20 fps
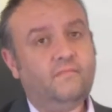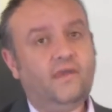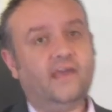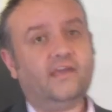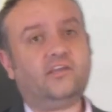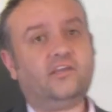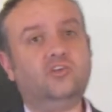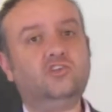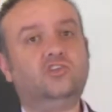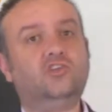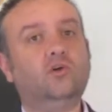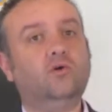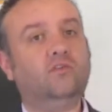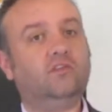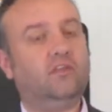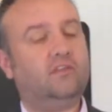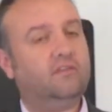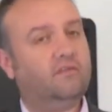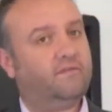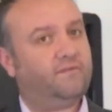Making
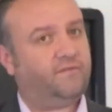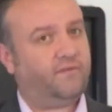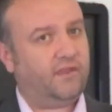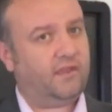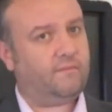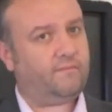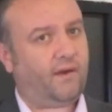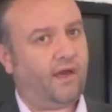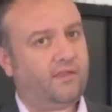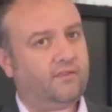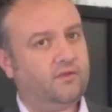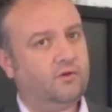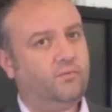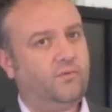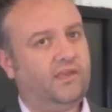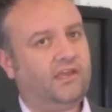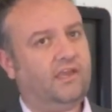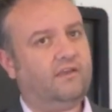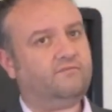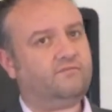sure that the feedback
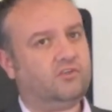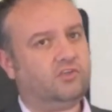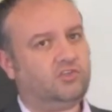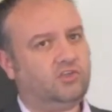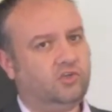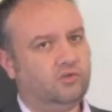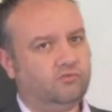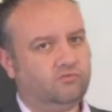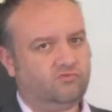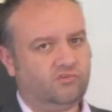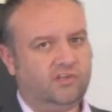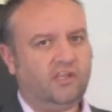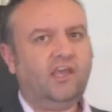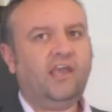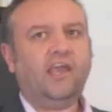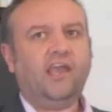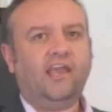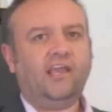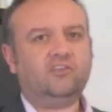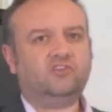that we give to children
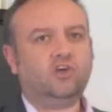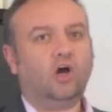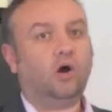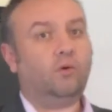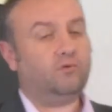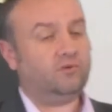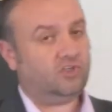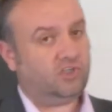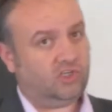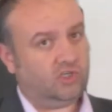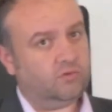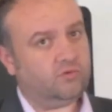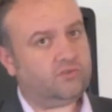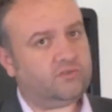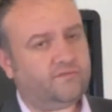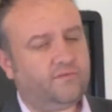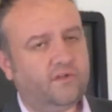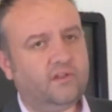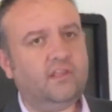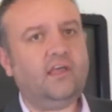is always
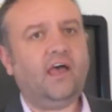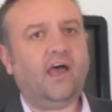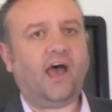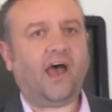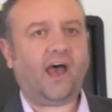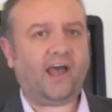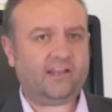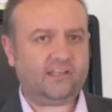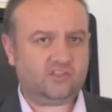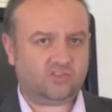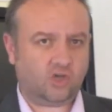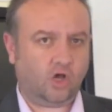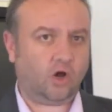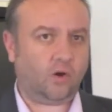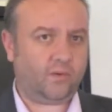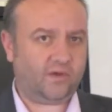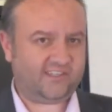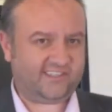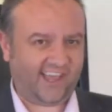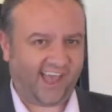useful and is
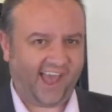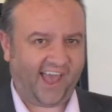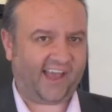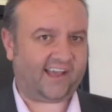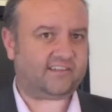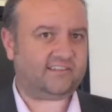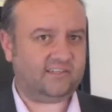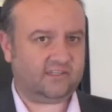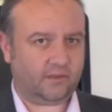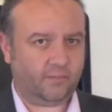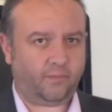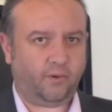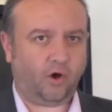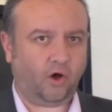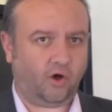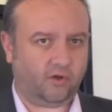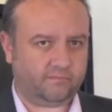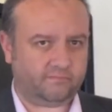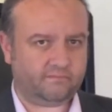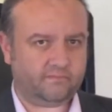always acted
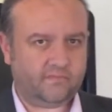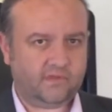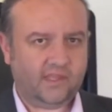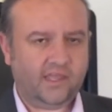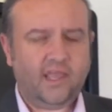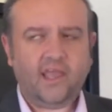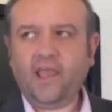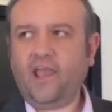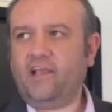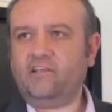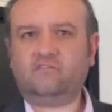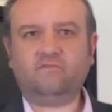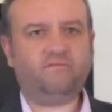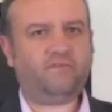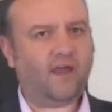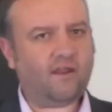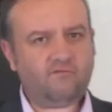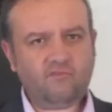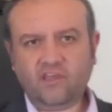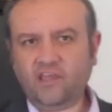upon. It's
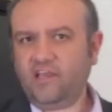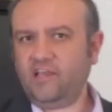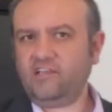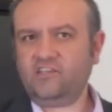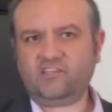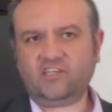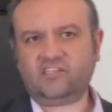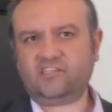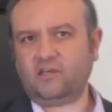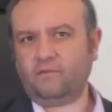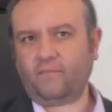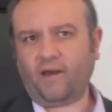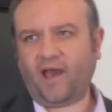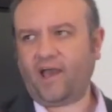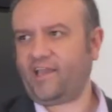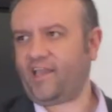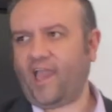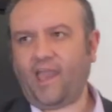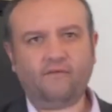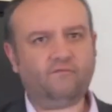very easy to
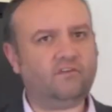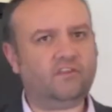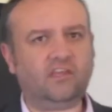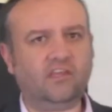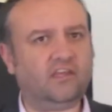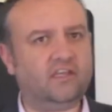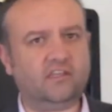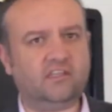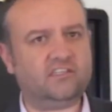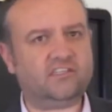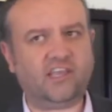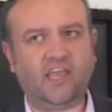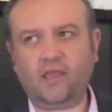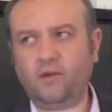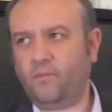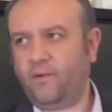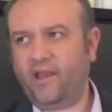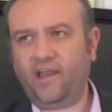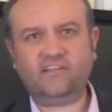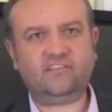mark everything in the
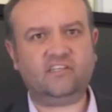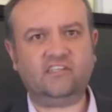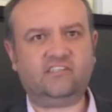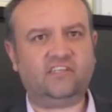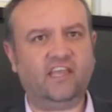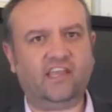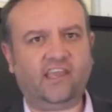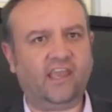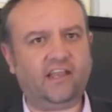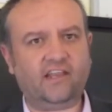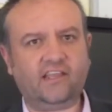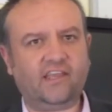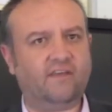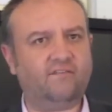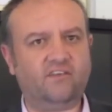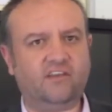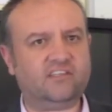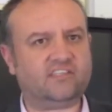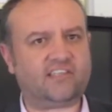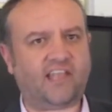same way, to tick it and
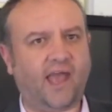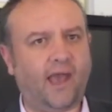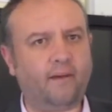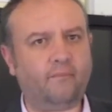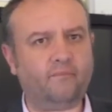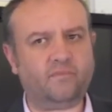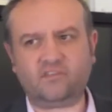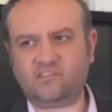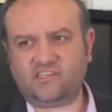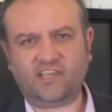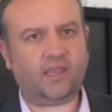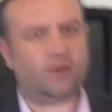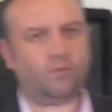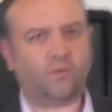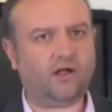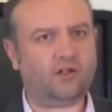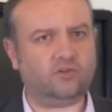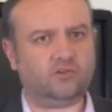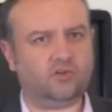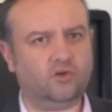give it a stamp and say
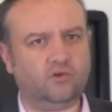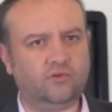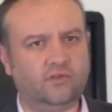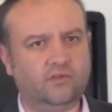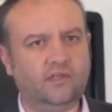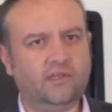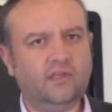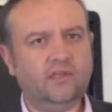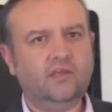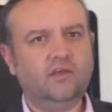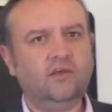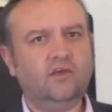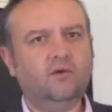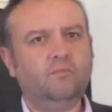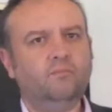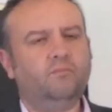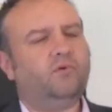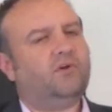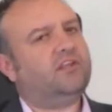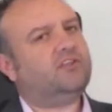well done.
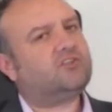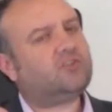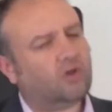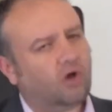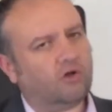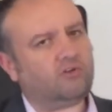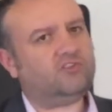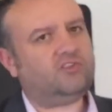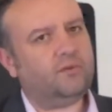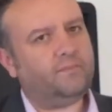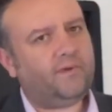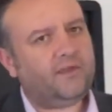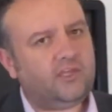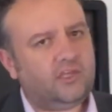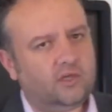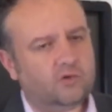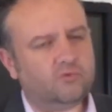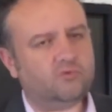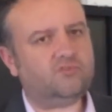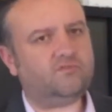But it's got to be
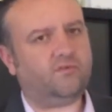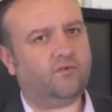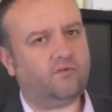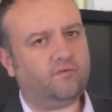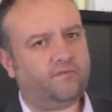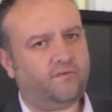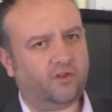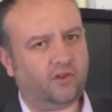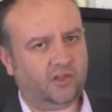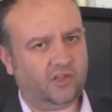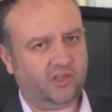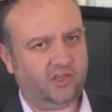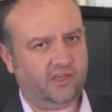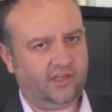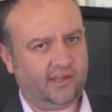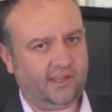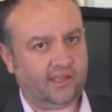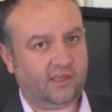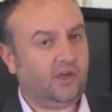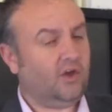useful for
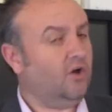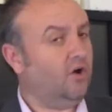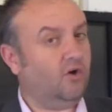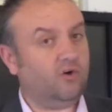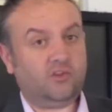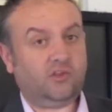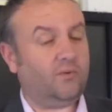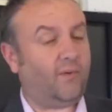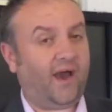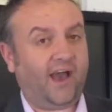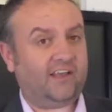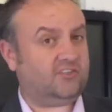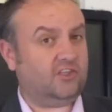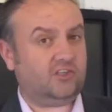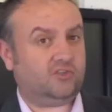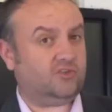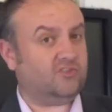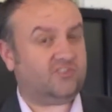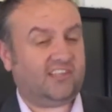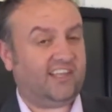learning, otherwise
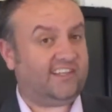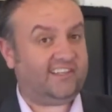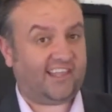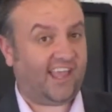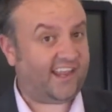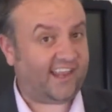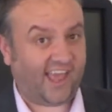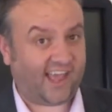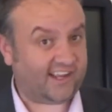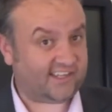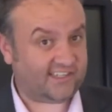it's just a dead